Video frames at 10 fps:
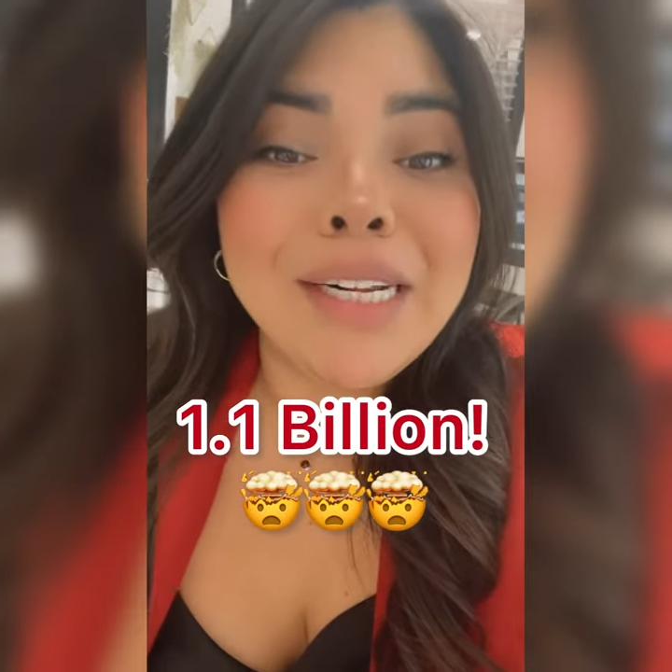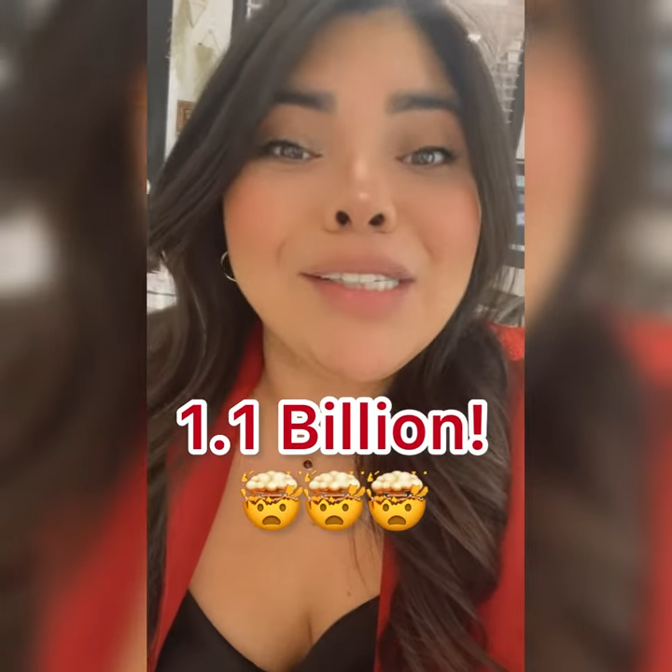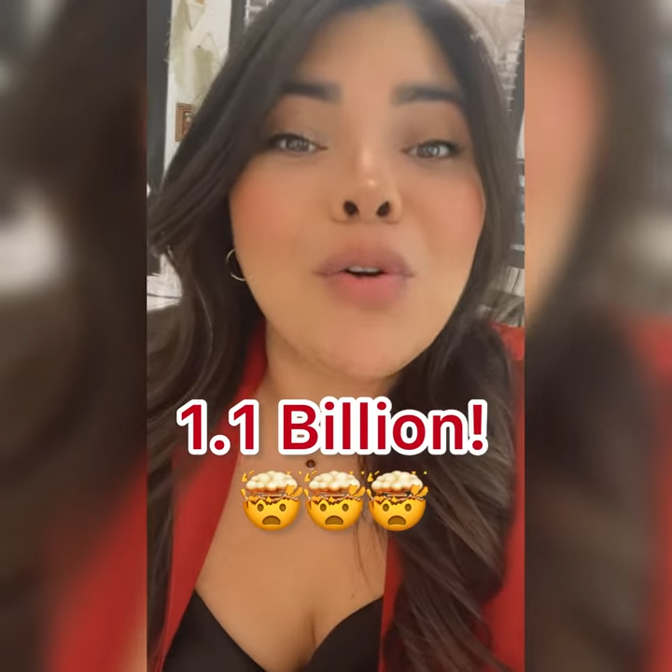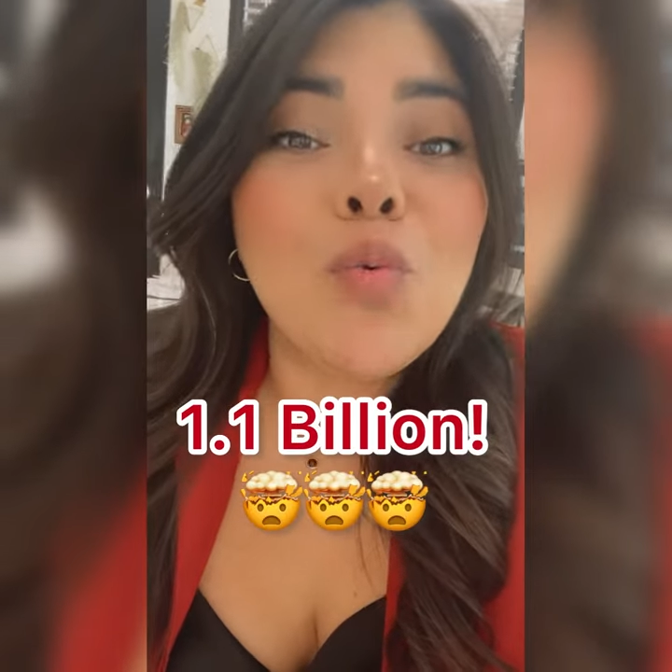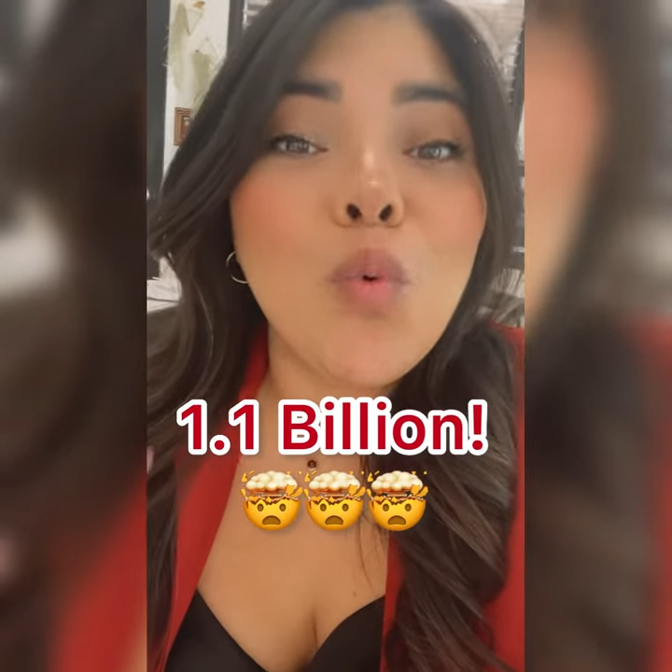I
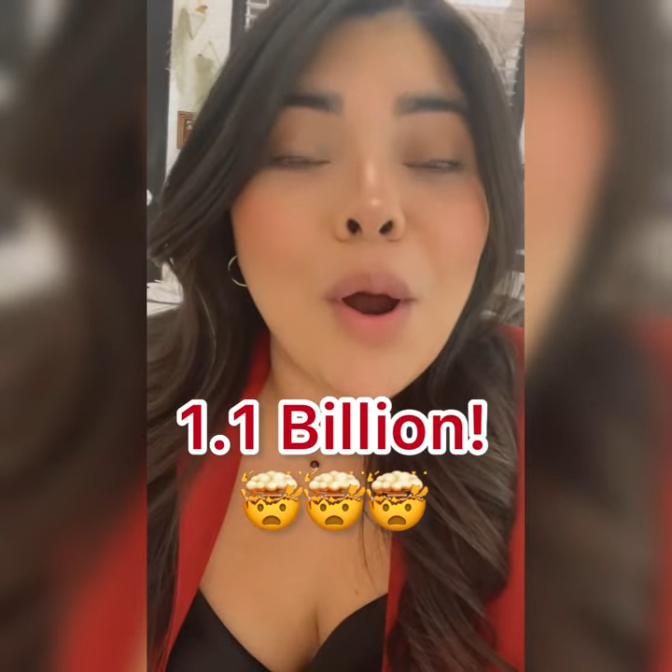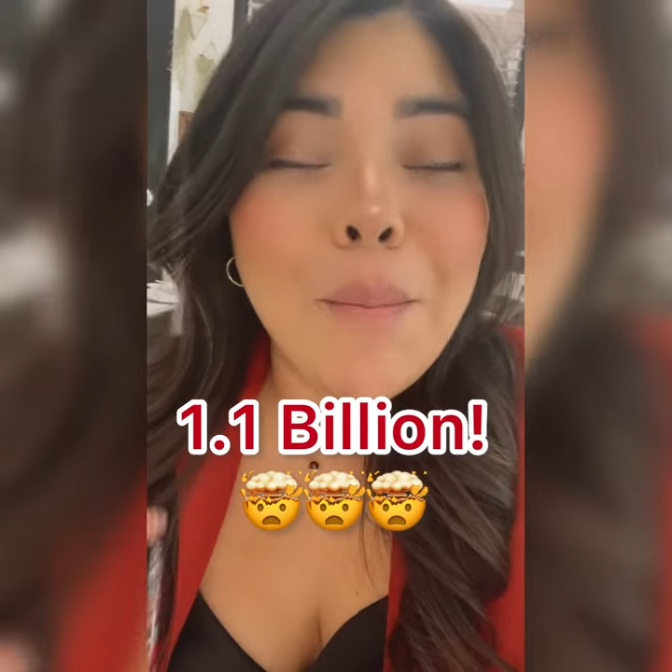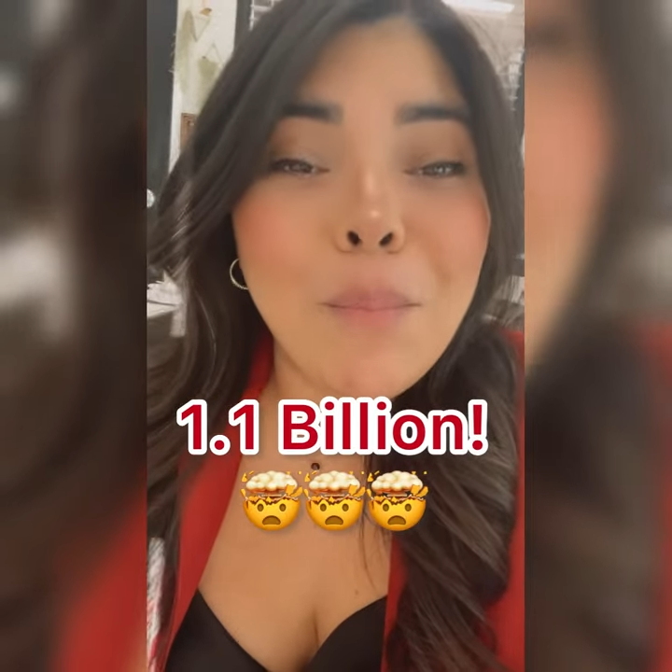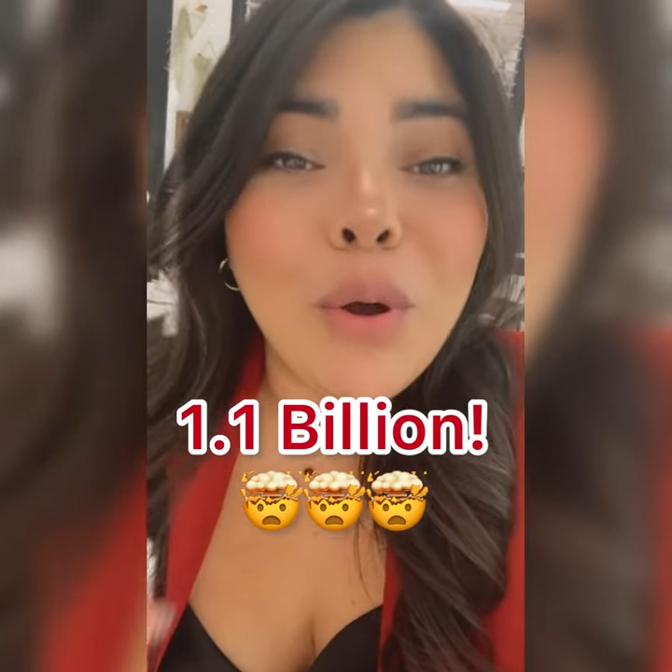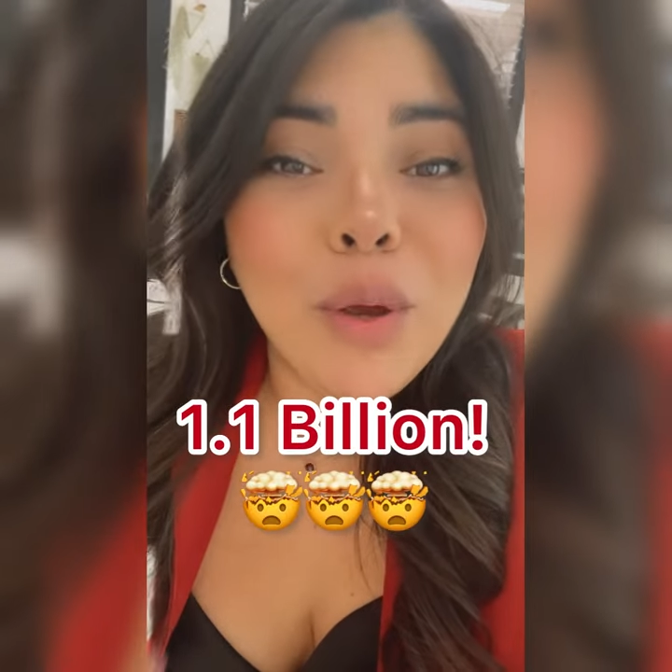said
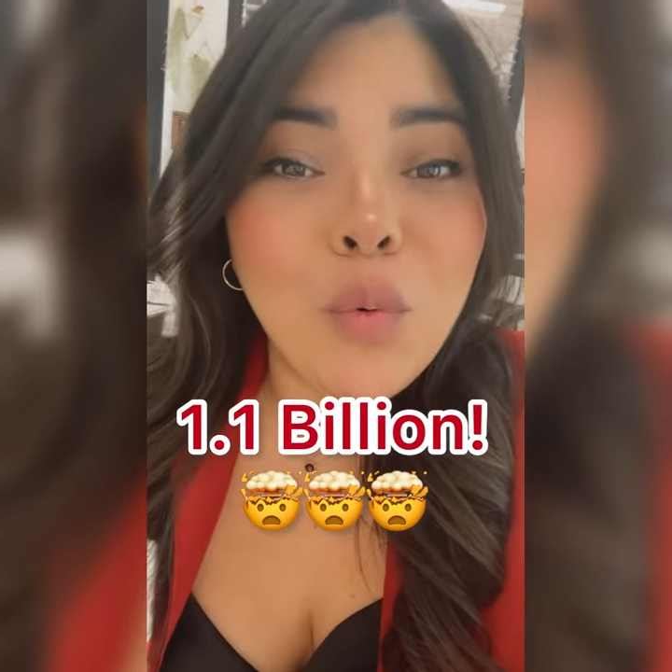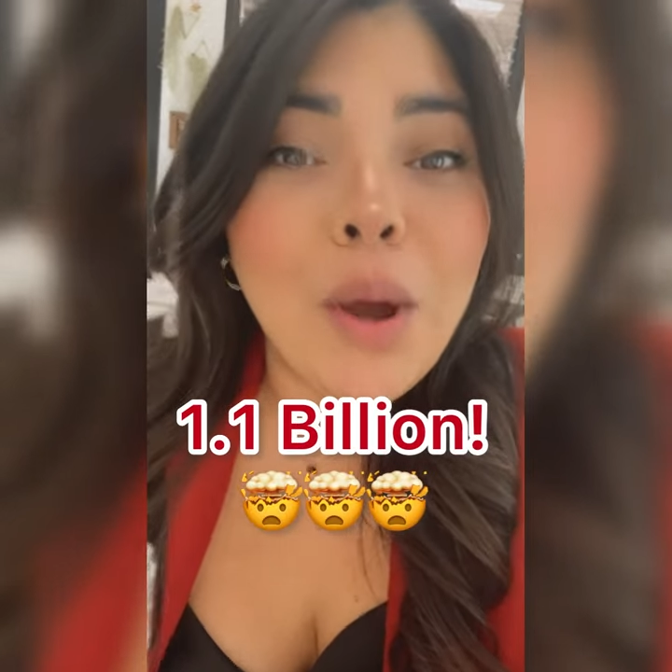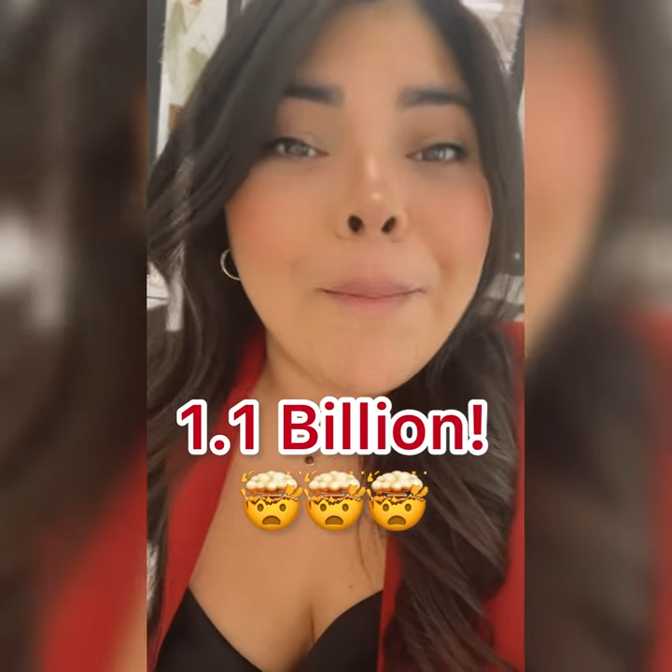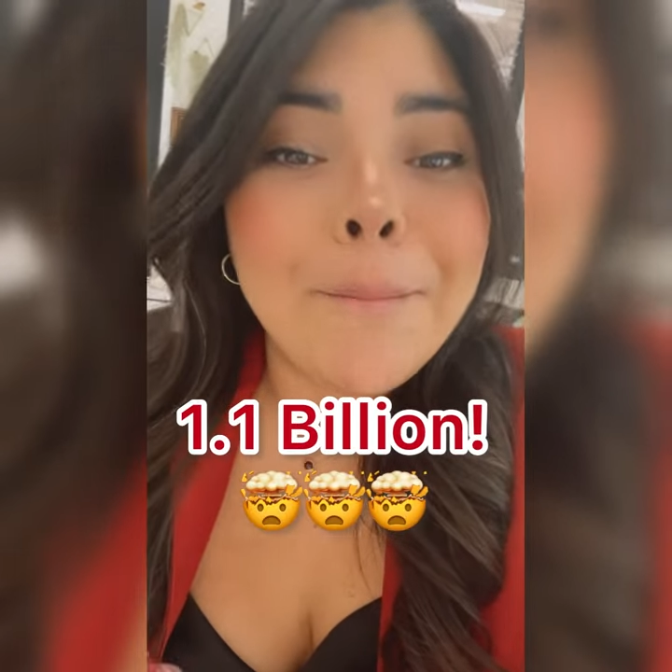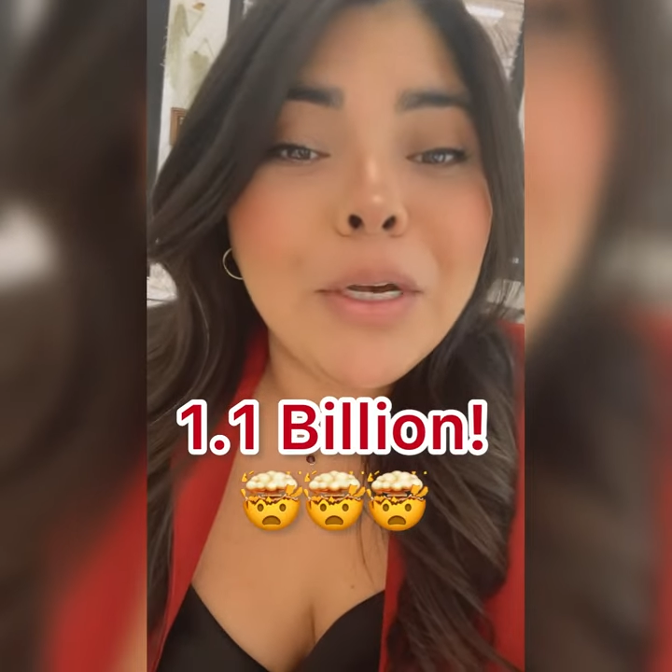1.1